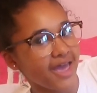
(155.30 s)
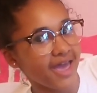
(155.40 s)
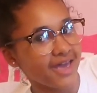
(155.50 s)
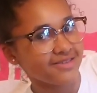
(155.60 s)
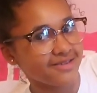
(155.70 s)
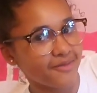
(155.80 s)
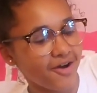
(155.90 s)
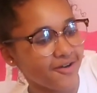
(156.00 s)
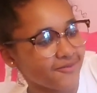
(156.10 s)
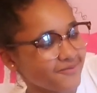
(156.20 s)

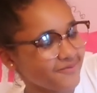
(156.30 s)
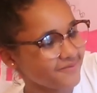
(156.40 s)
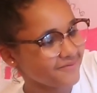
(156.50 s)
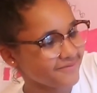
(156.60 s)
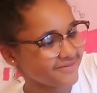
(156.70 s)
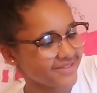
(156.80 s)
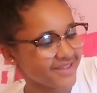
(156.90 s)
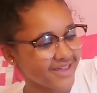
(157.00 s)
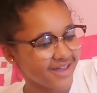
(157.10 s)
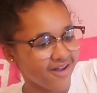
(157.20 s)
ASMR.
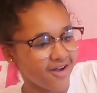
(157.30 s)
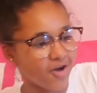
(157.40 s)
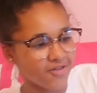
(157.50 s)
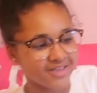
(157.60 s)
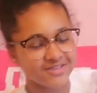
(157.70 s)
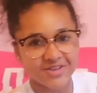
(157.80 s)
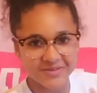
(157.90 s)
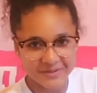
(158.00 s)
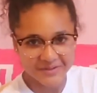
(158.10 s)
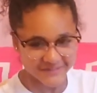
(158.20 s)
Oh, that's so
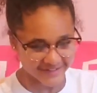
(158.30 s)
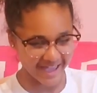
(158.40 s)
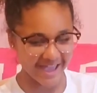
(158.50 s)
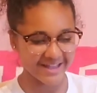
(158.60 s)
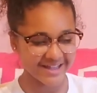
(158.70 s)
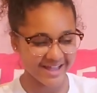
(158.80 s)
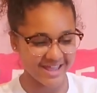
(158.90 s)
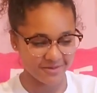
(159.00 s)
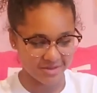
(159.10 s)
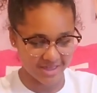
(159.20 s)
smooth. Okay,
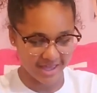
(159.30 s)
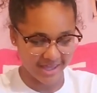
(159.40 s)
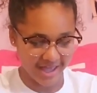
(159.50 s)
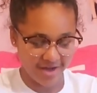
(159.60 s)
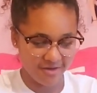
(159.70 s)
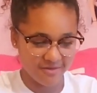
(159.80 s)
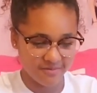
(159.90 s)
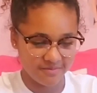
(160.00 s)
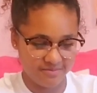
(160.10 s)
then we take it out.